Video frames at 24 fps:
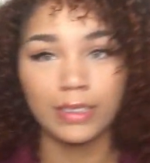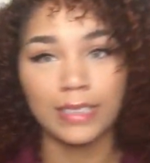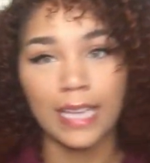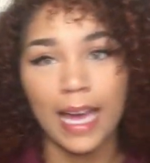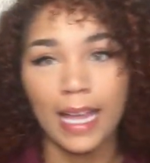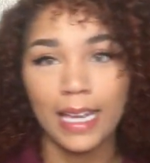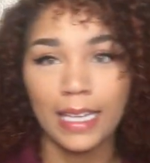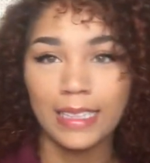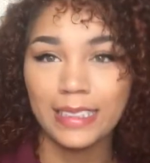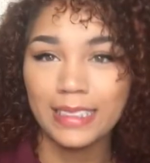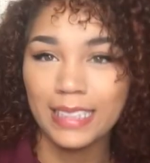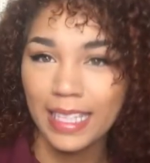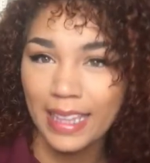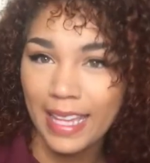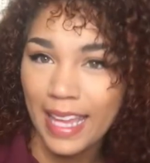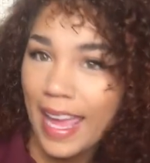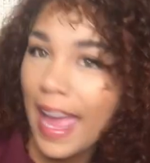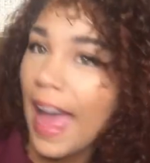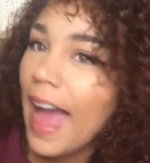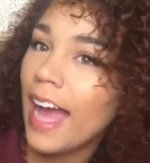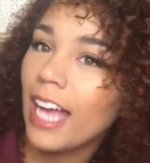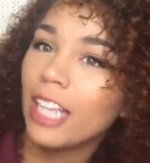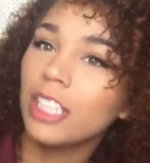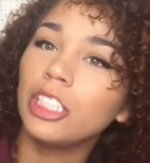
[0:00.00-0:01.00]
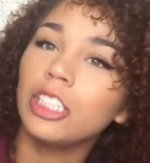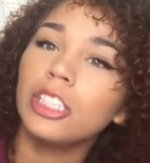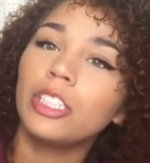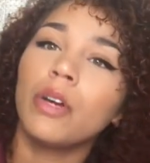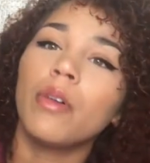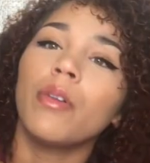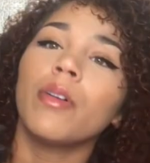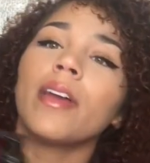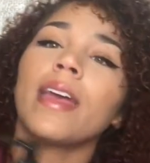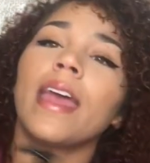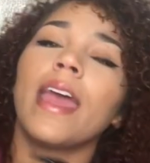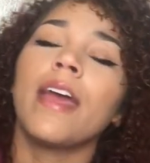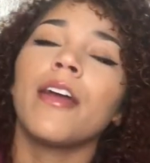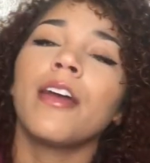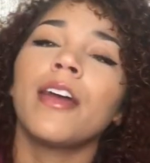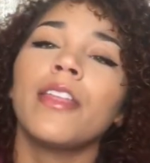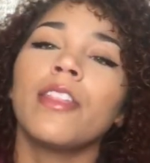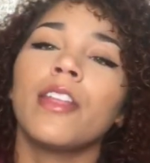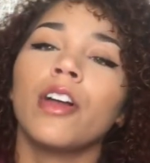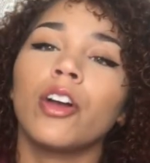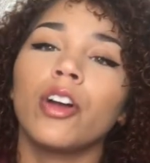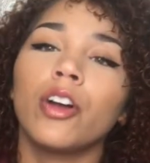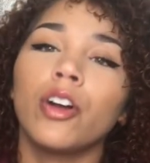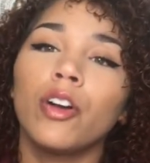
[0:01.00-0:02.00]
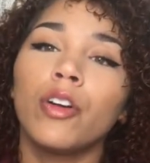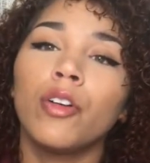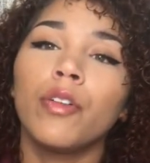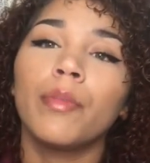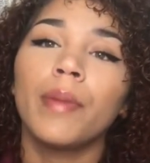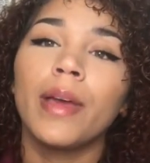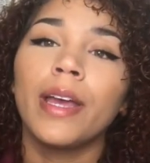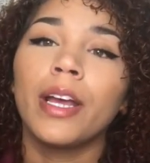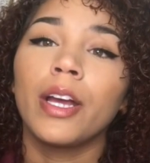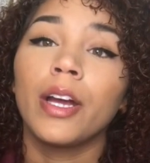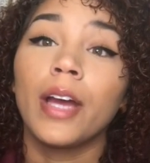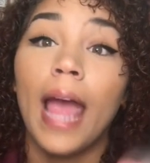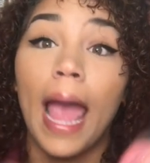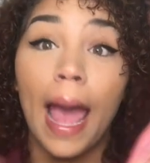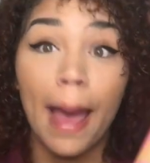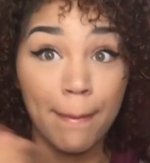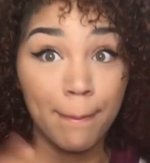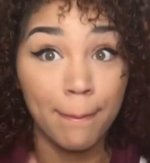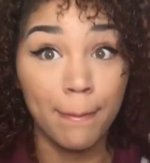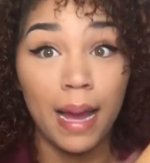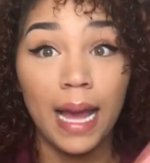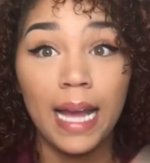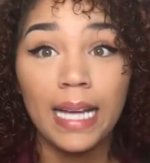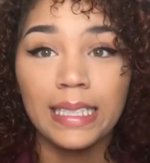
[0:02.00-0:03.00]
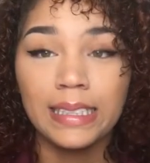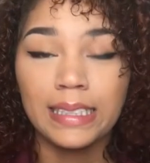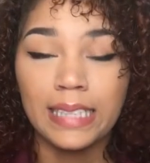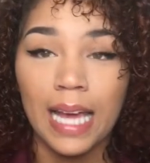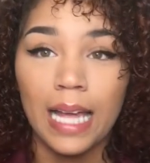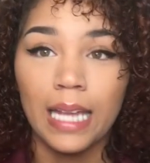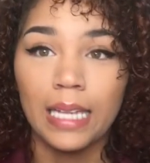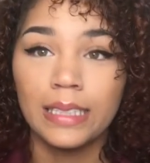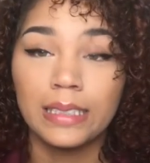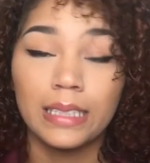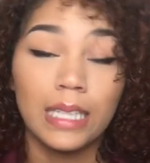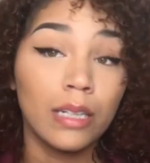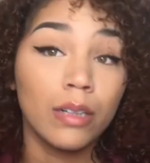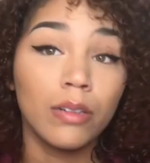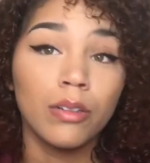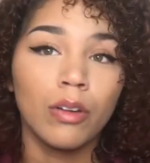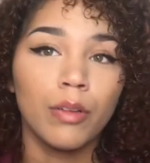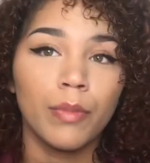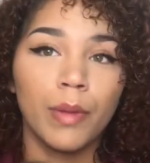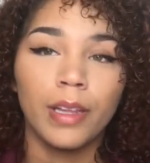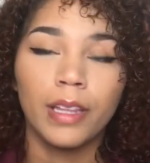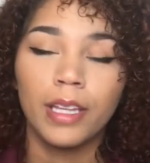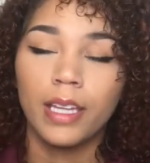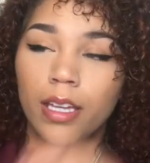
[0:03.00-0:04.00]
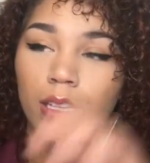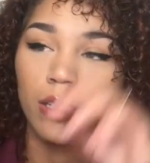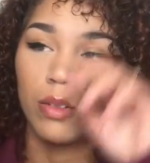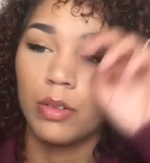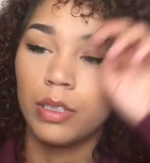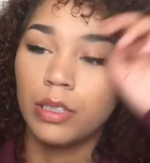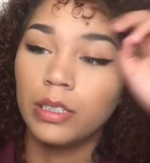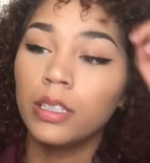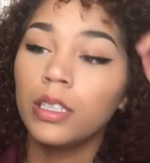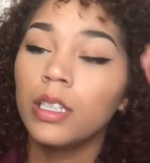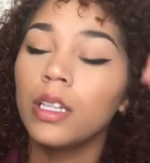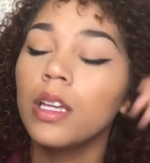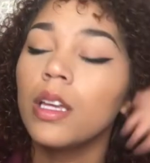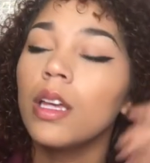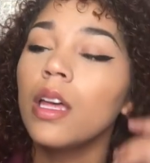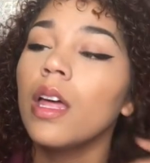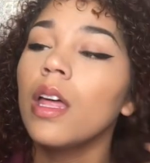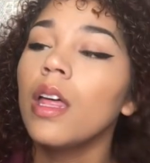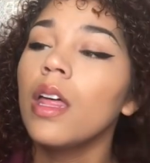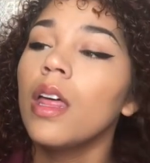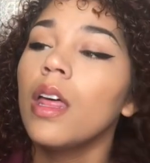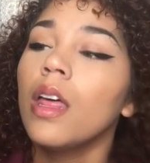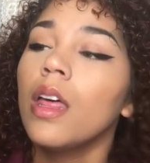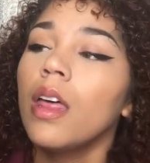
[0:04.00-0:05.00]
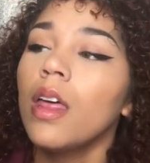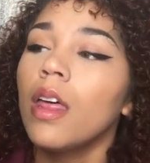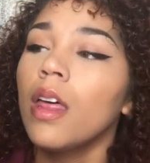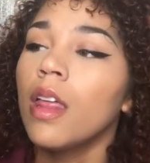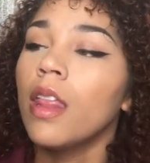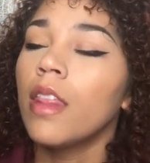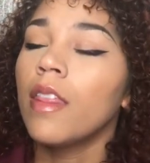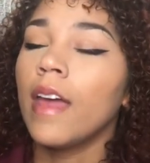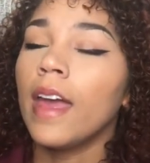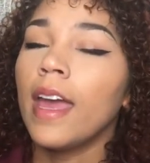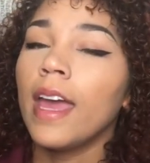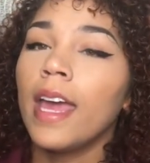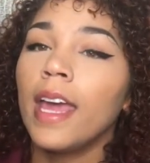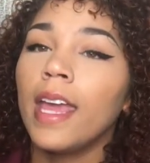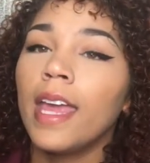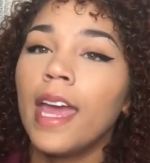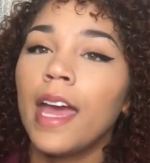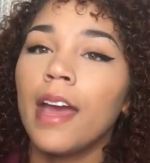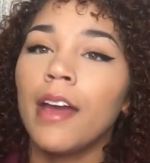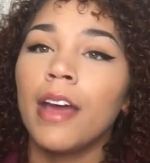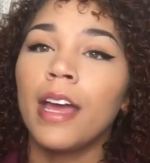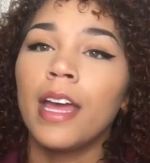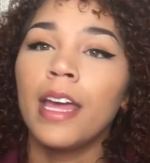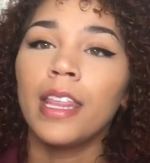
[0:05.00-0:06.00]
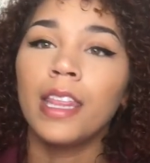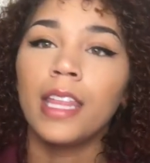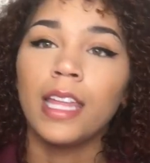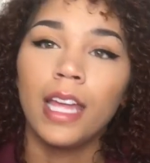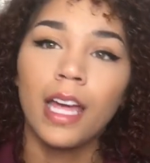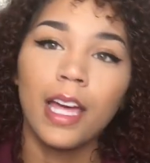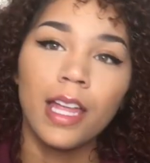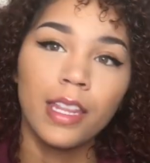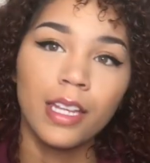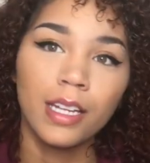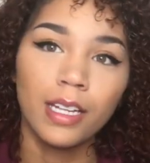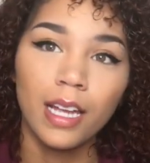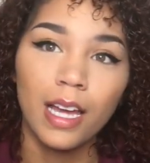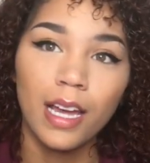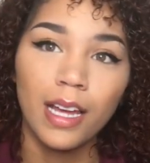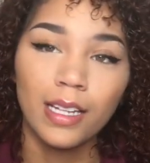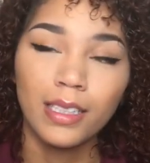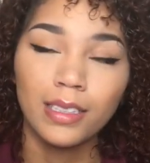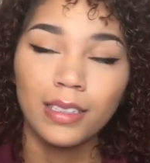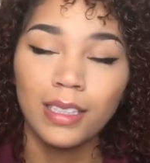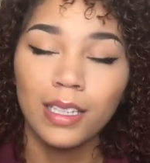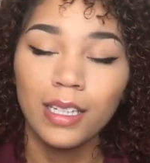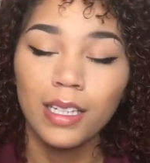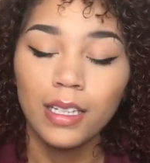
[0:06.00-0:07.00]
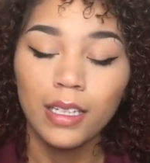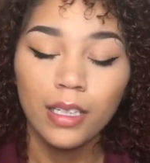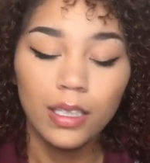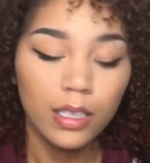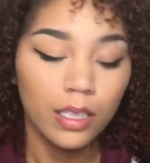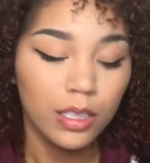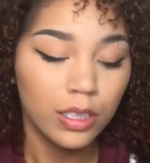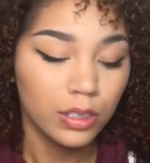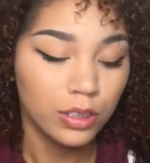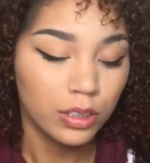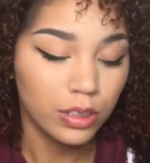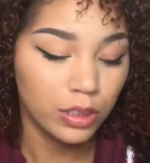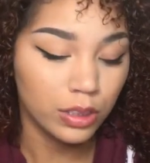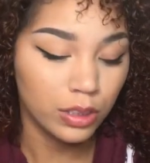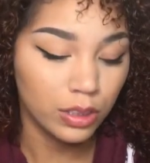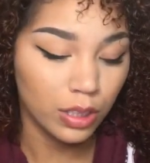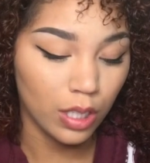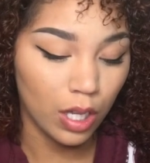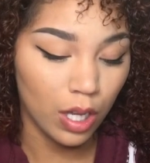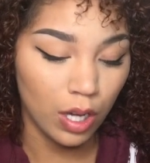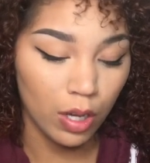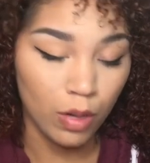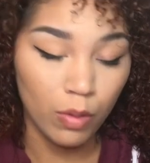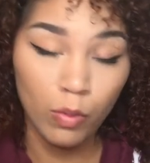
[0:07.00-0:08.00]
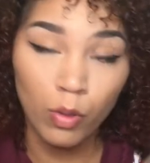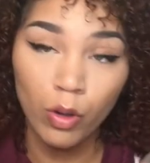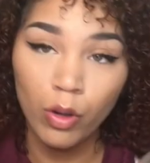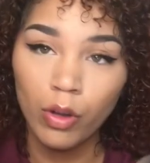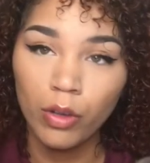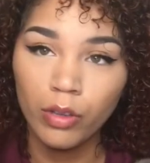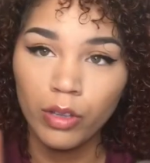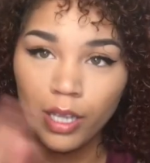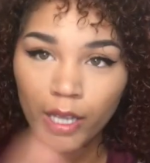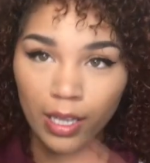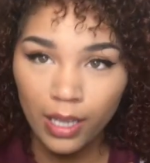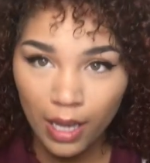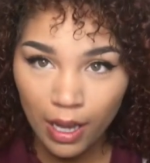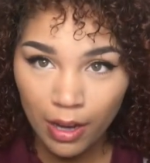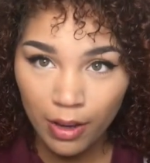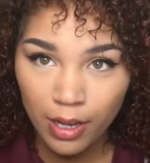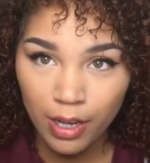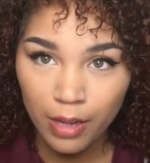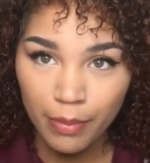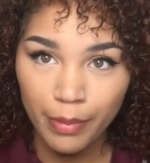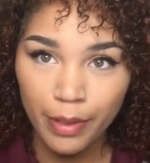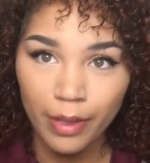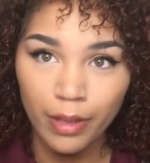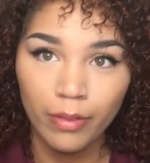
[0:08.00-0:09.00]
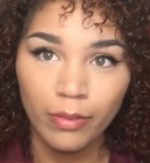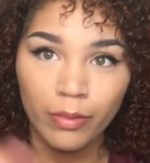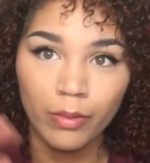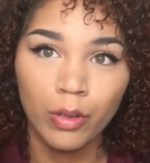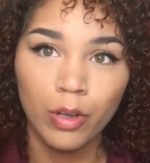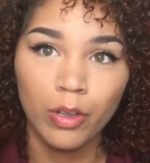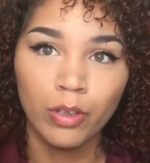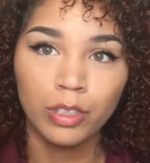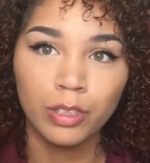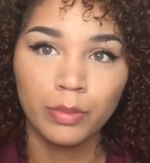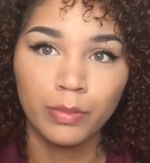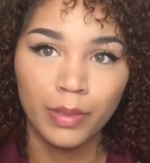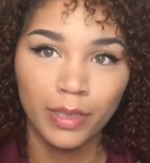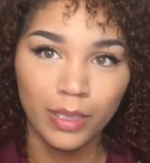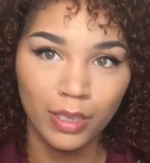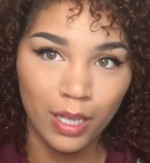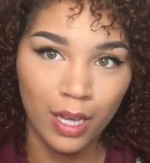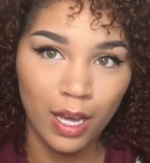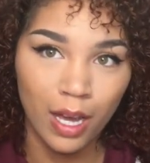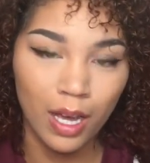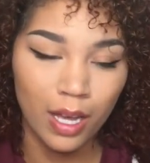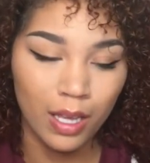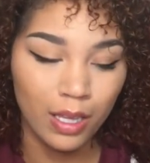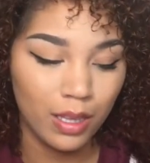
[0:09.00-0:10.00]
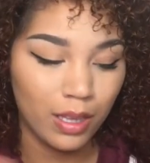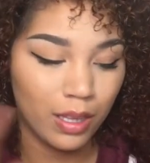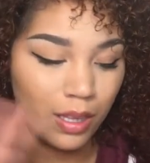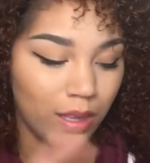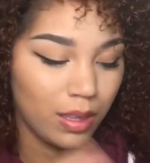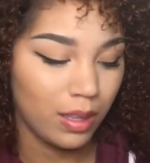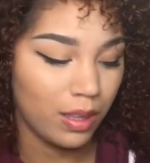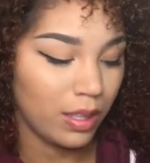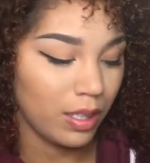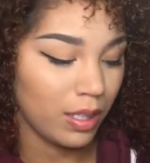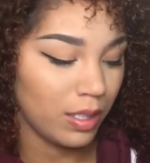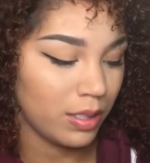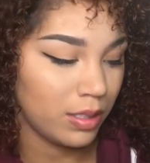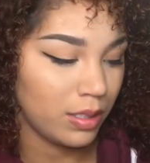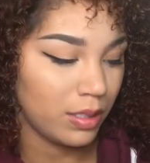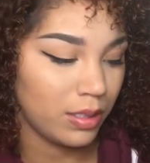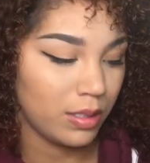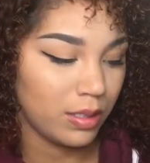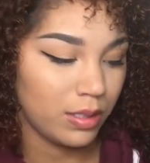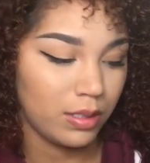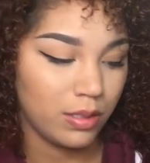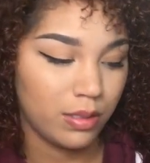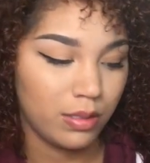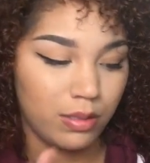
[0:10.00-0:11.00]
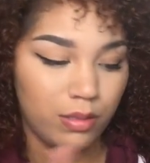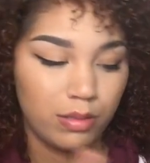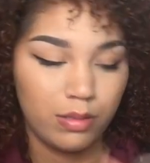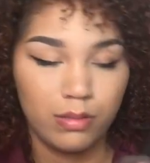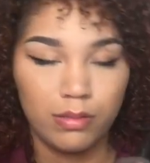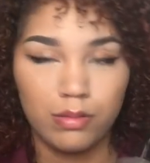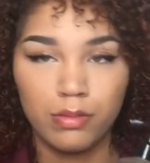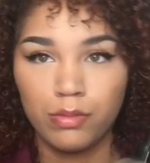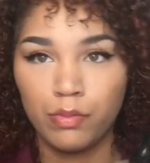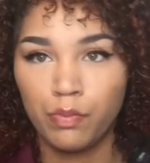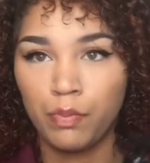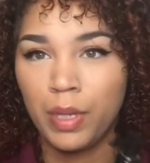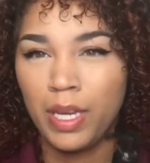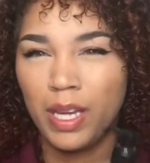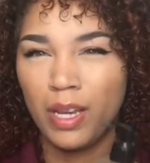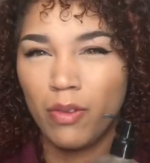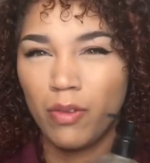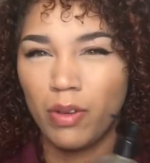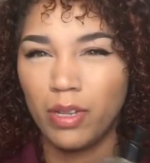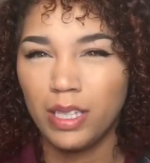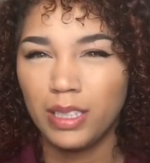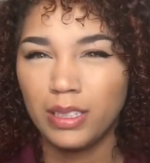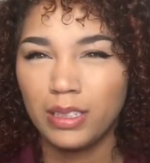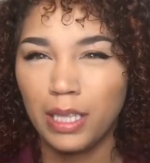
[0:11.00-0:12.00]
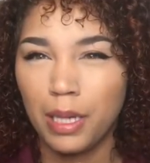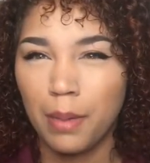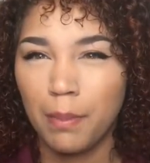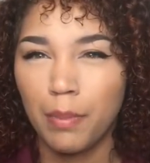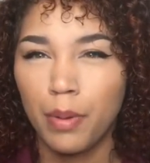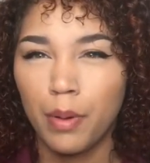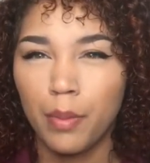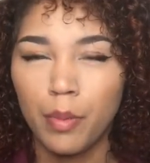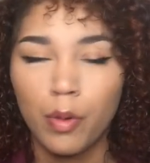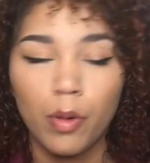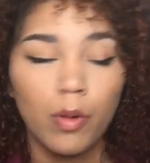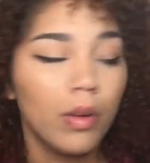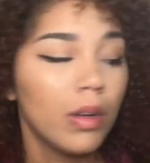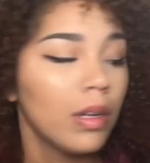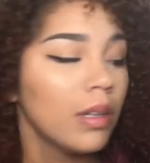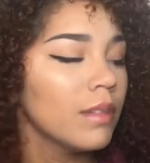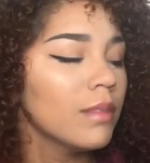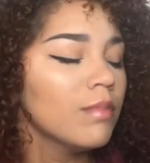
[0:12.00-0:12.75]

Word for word: Sally's and they actually don't carry the Curl Maker at my Sally's. I don't know about the other ones. They carry the other line. Uh, well, they carry Camille Rose, but not this pink one. It's like purple.